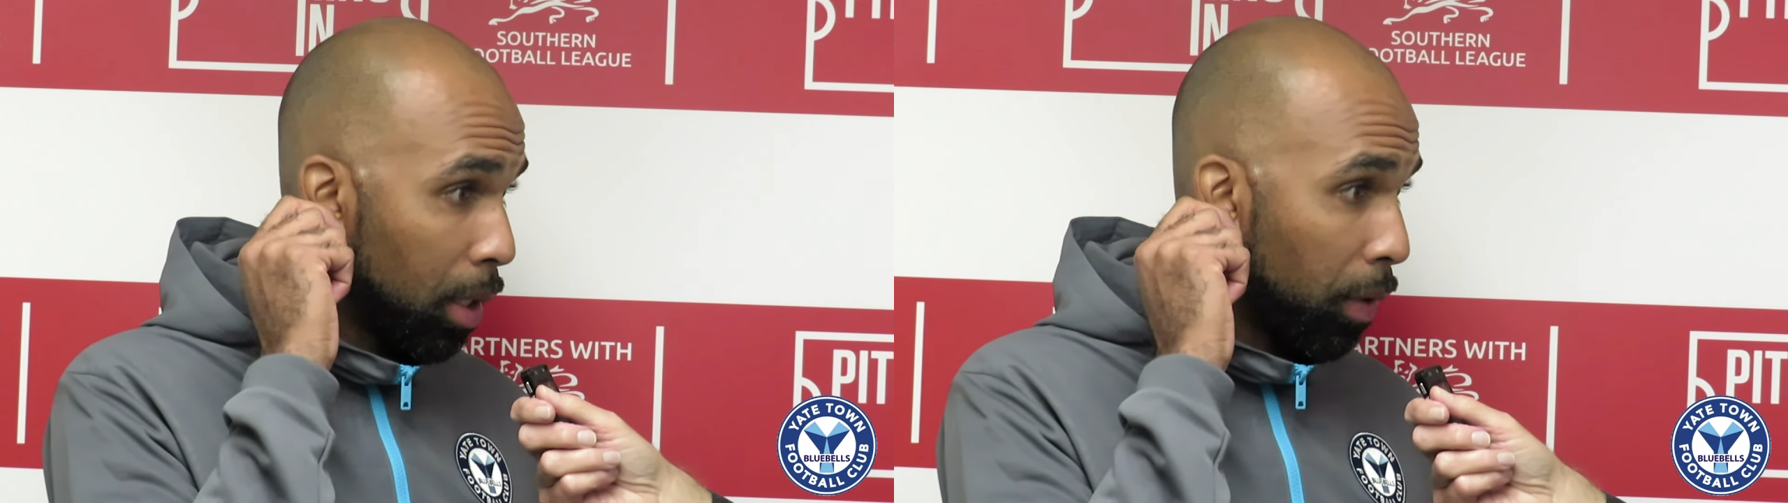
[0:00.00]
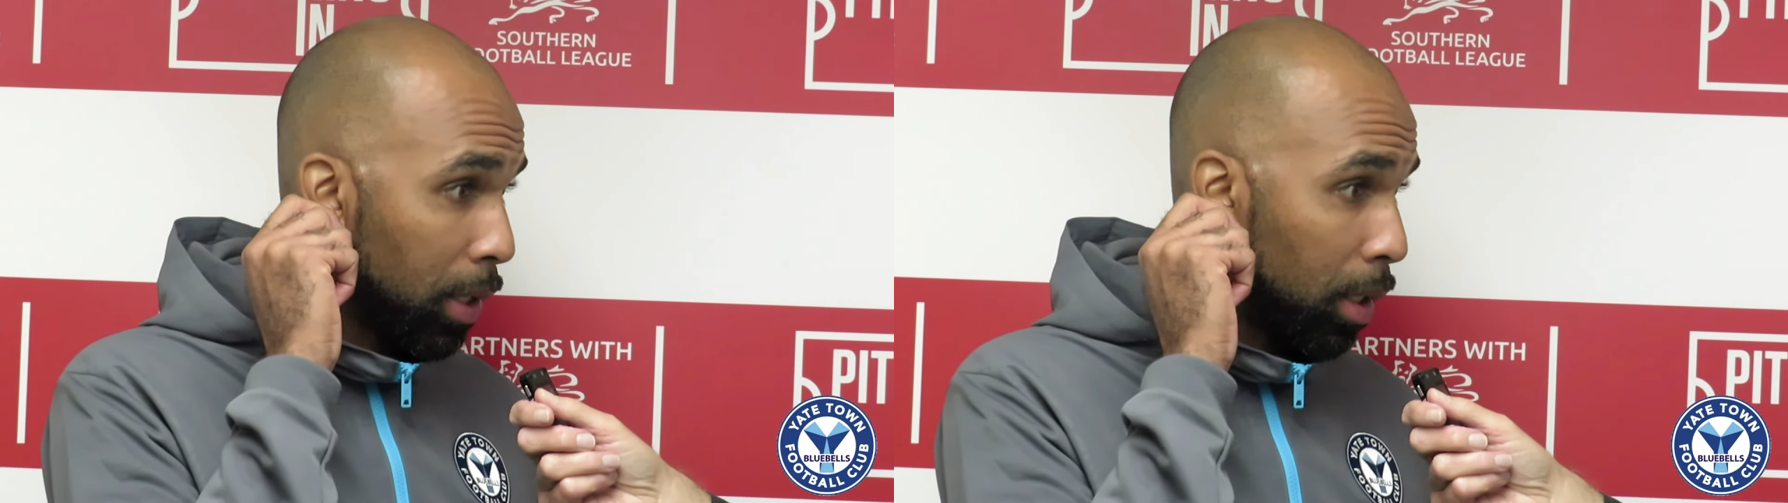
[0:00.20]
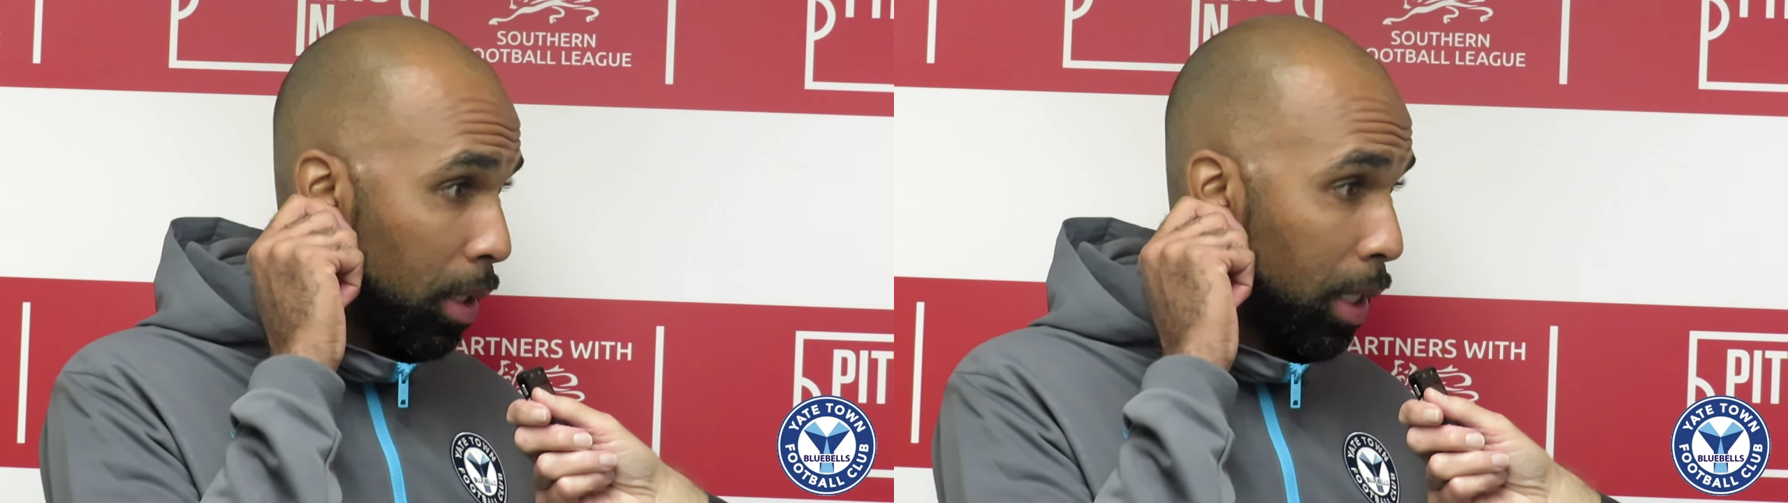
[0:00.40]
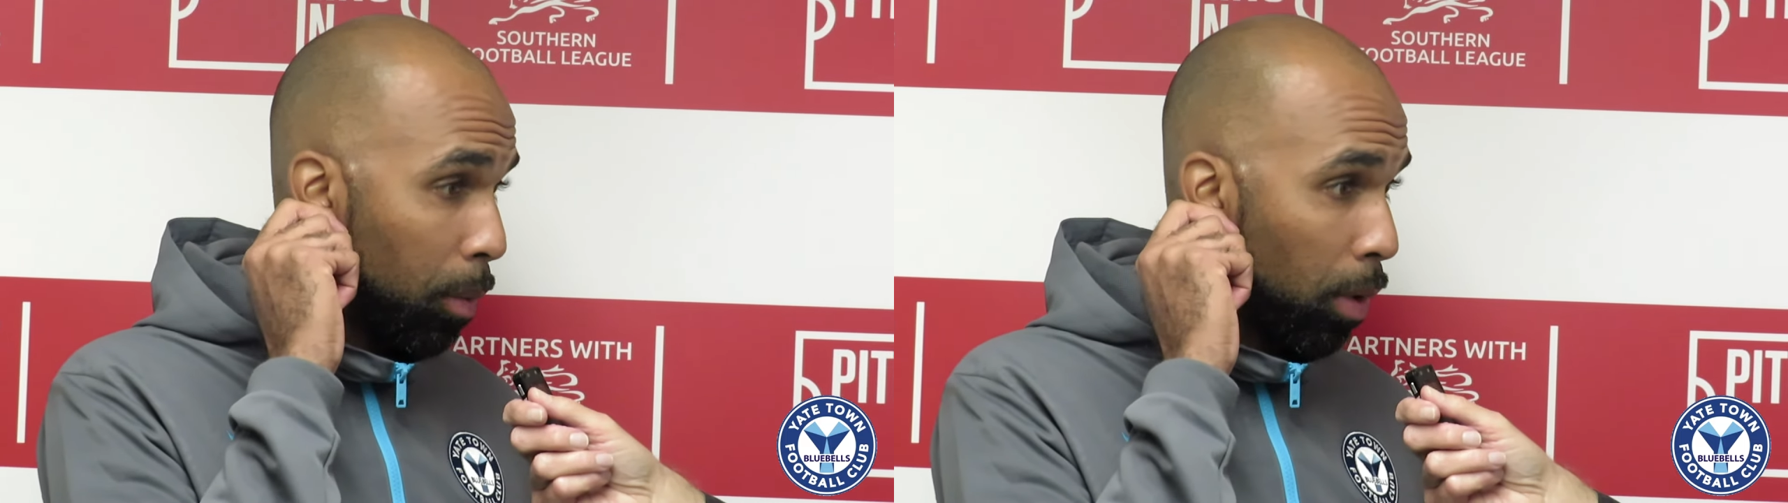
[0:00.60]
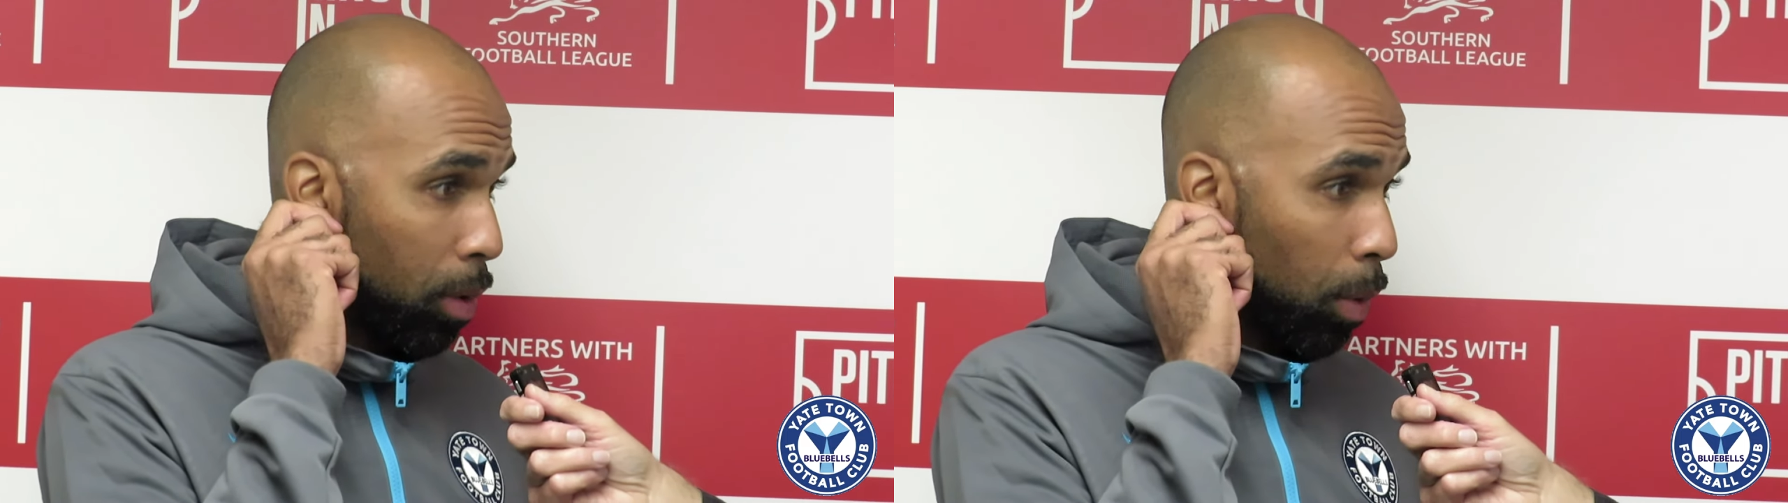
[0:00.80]
the rest of the
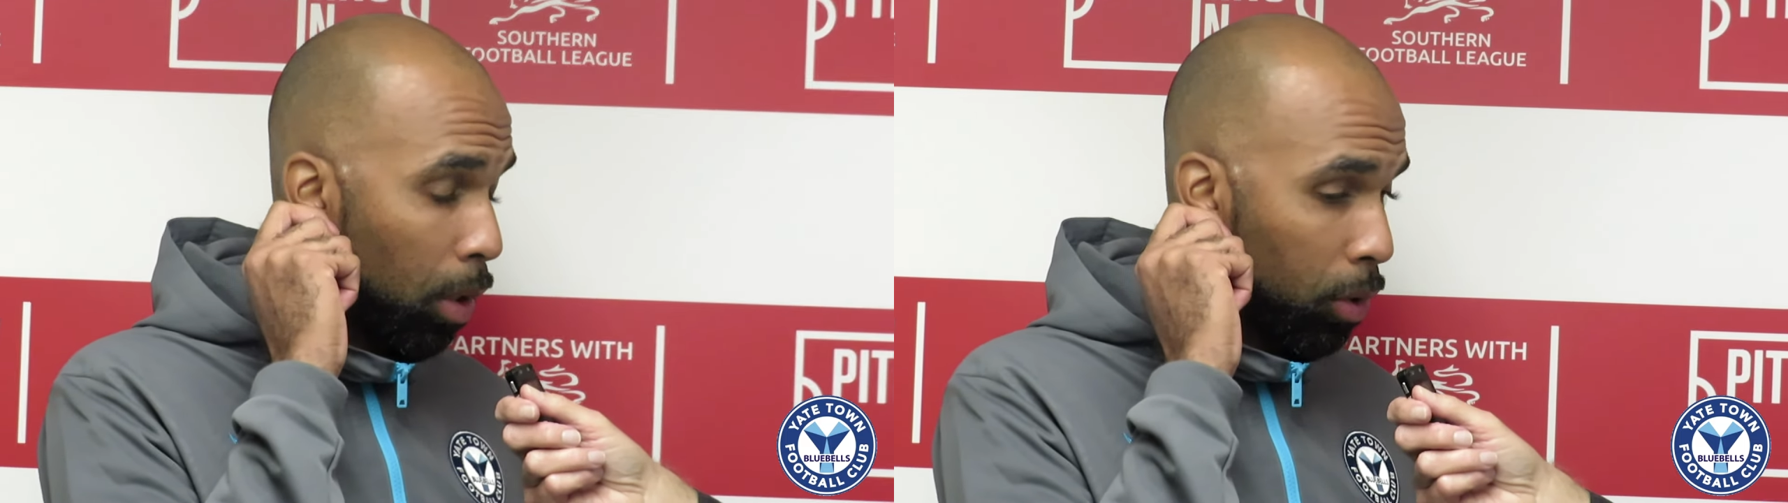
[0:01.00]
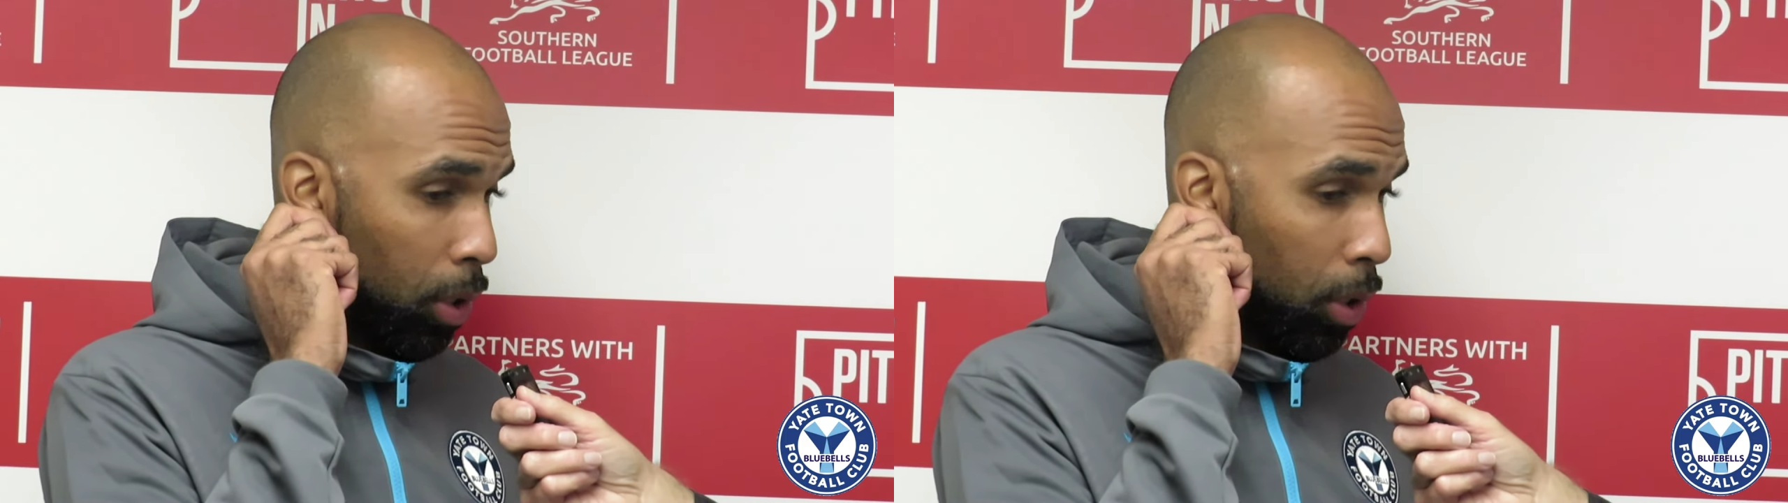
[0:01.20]
team were as well.